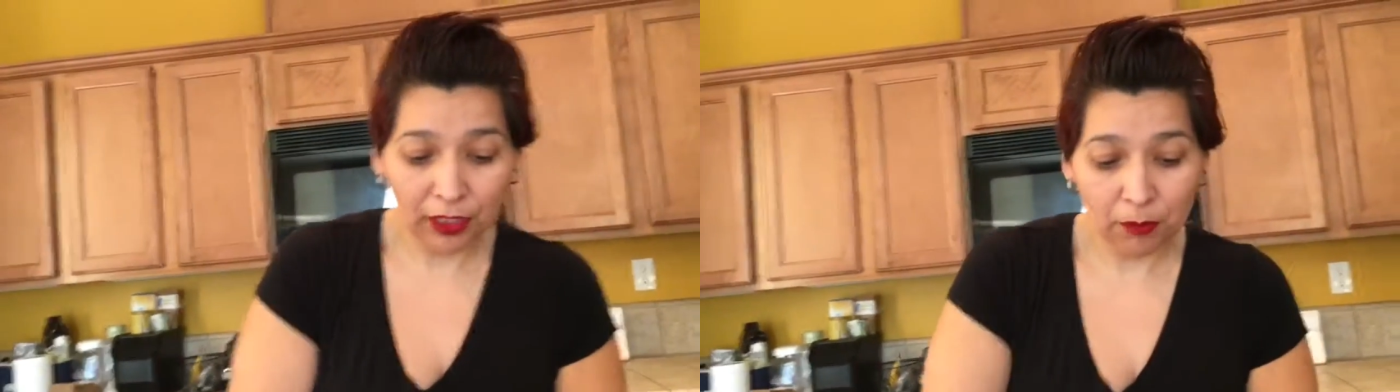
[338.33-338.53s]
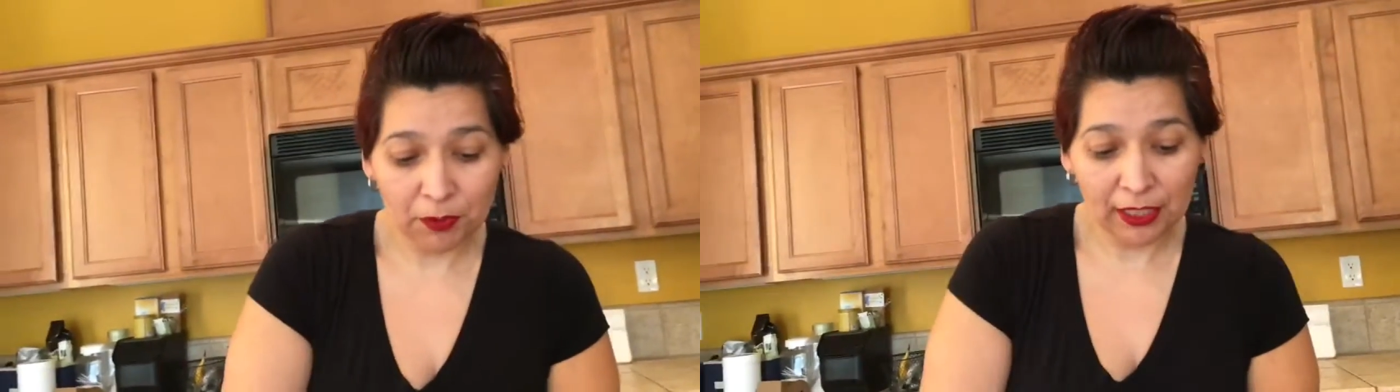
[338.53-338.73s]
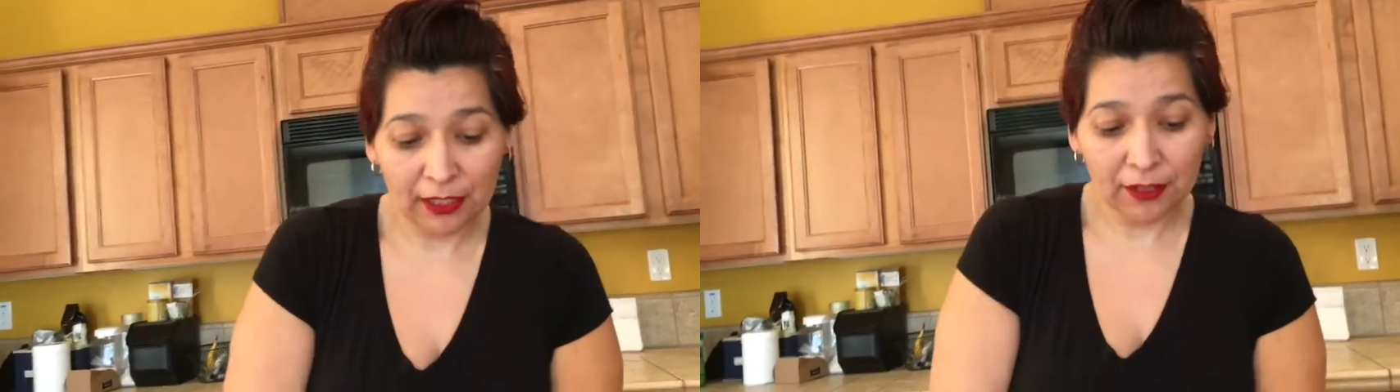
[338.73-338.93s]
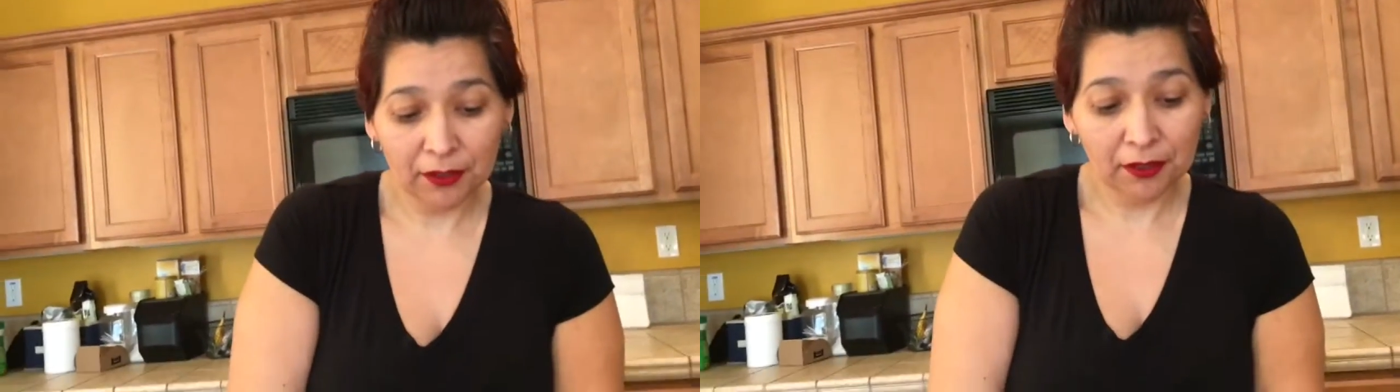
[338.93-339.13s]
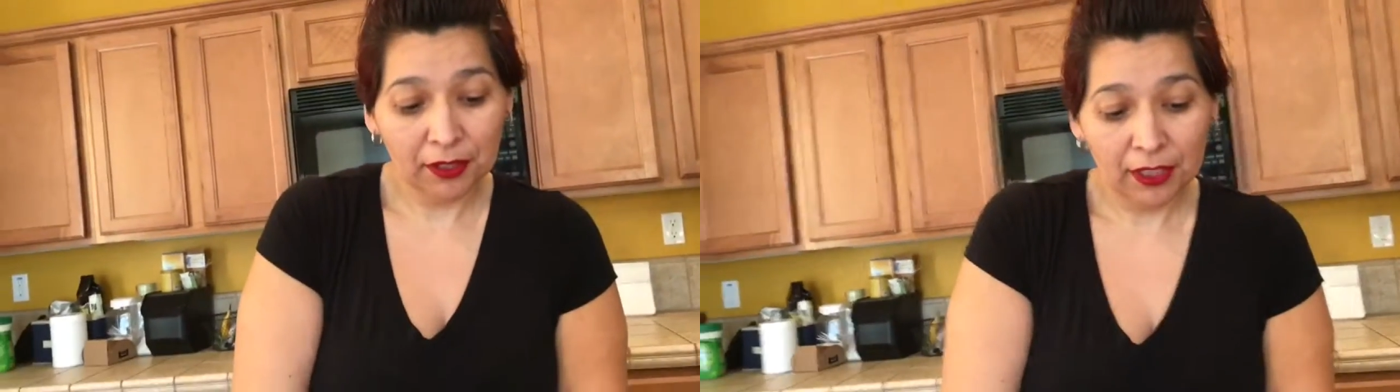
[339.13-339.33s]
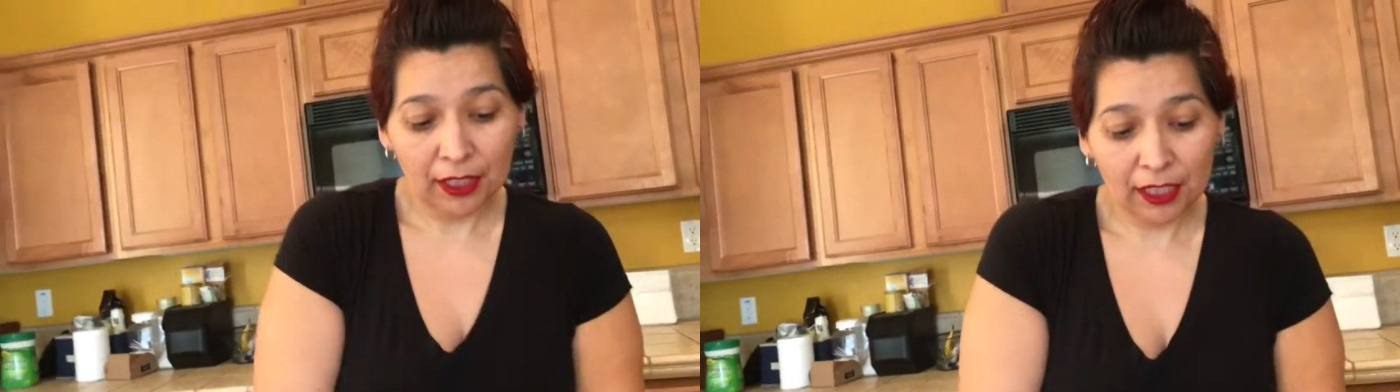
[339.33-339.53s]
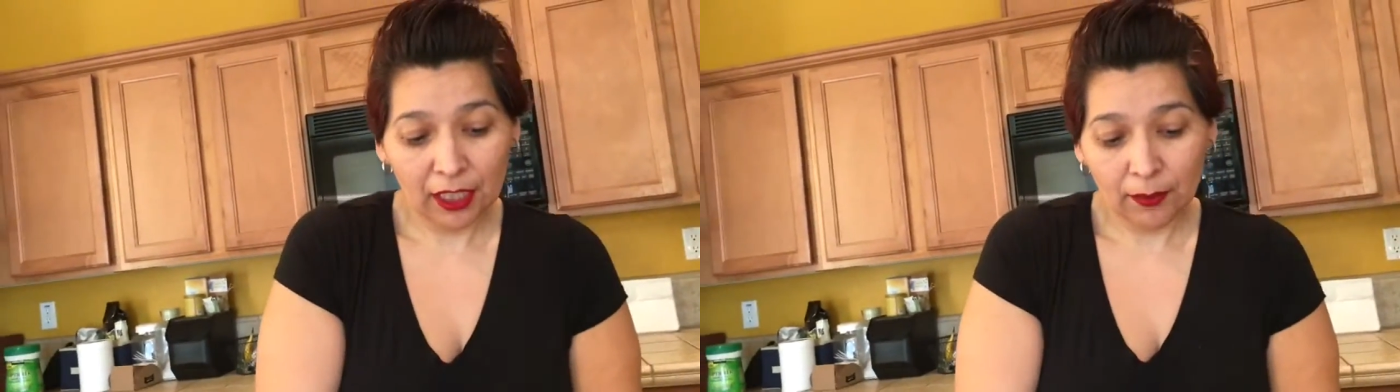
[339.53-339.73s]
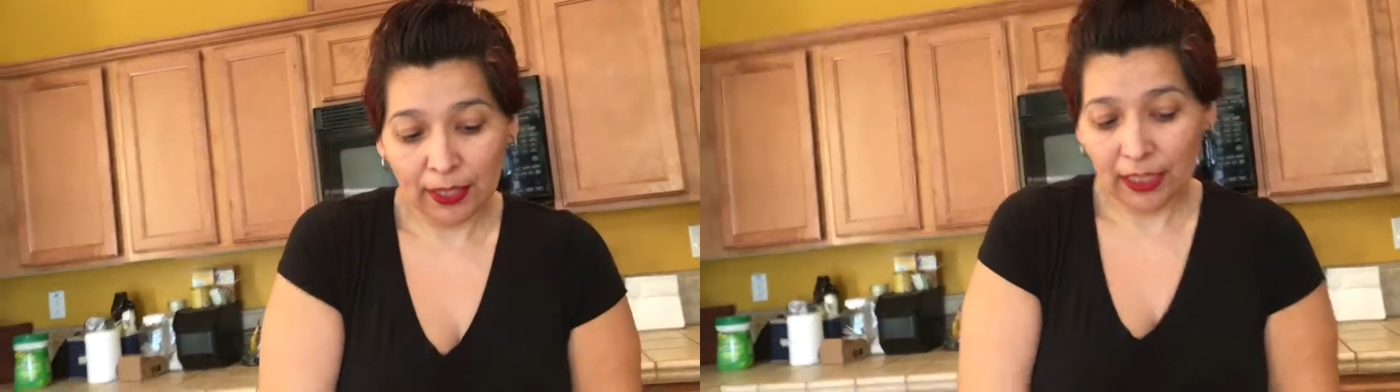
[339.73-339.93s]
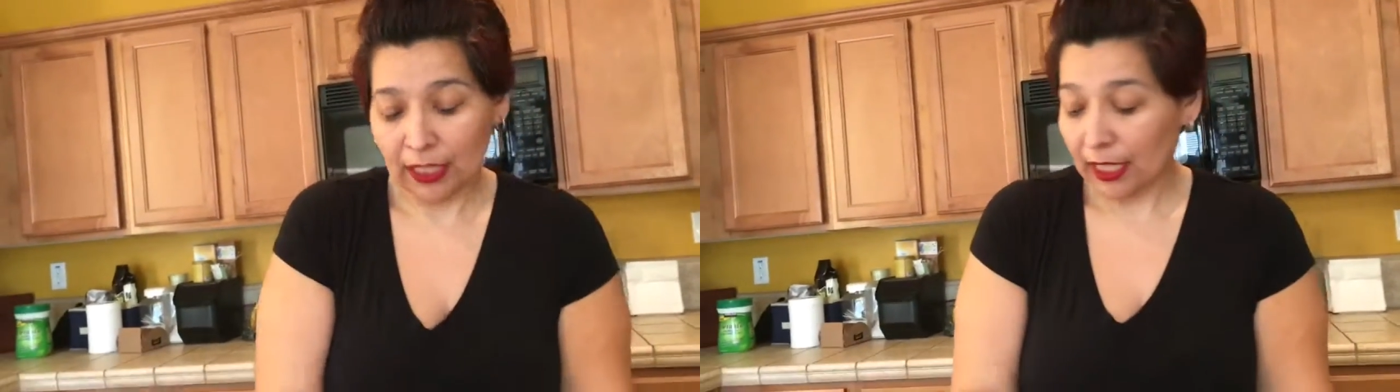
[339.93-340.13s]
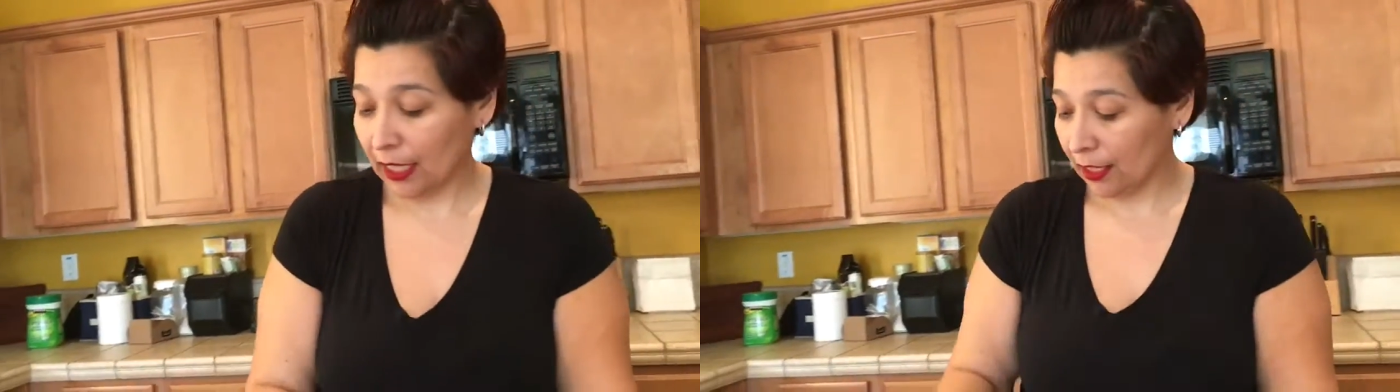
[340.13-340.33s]
helps out any way he
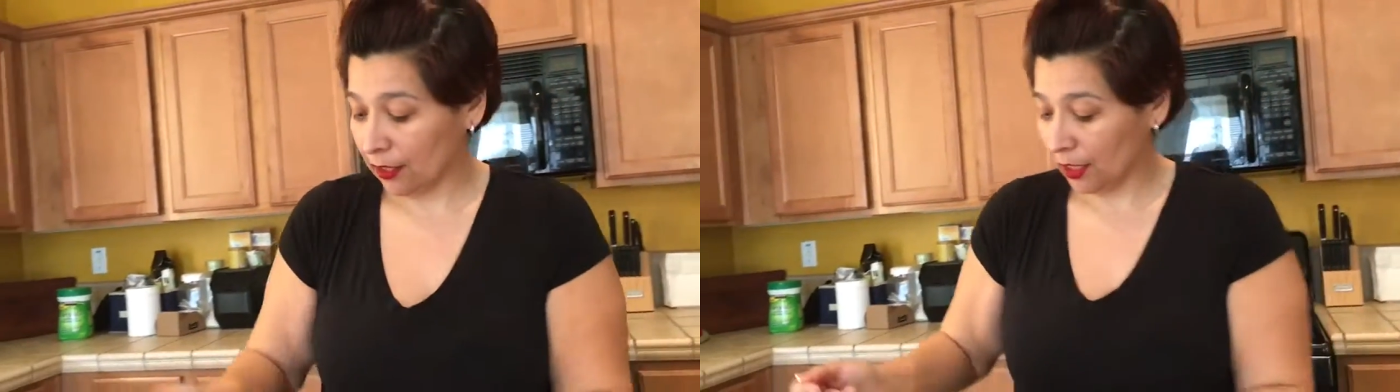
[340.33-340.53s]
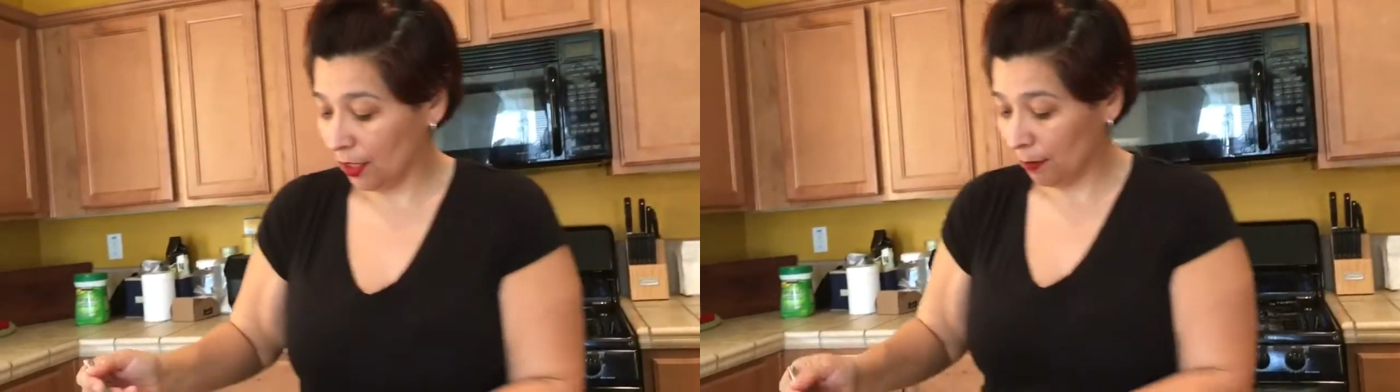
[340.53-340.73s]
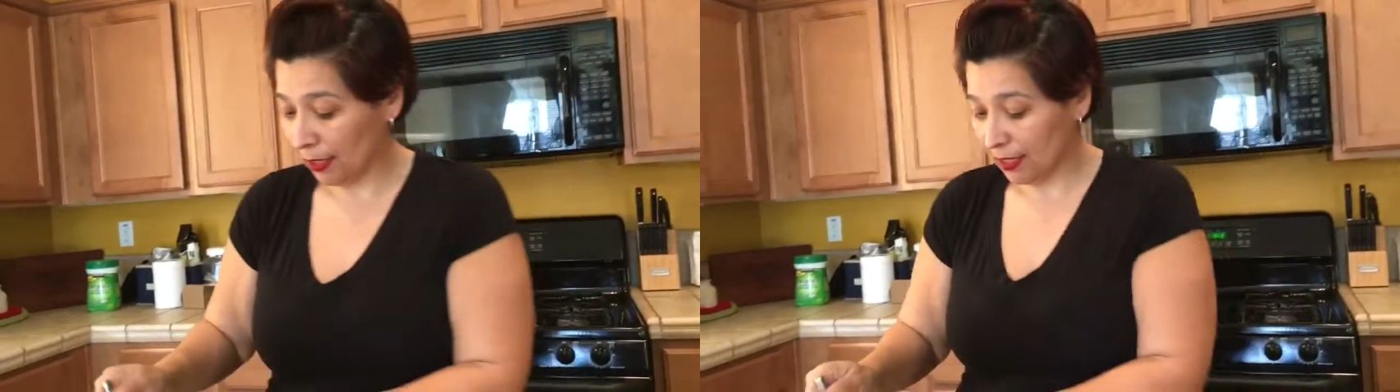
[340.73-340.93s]
can to keep my